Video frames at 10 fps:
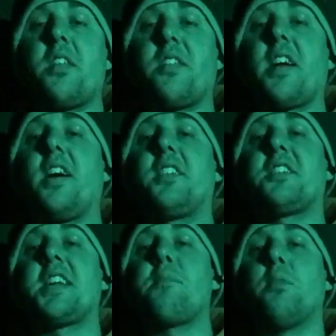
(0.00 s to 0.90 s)
thing I'd
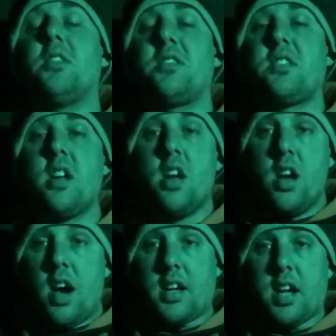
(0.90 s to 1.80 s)
seen was
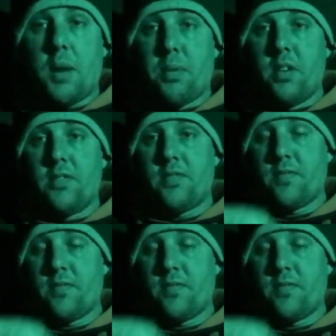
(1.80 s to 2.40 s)
a couple of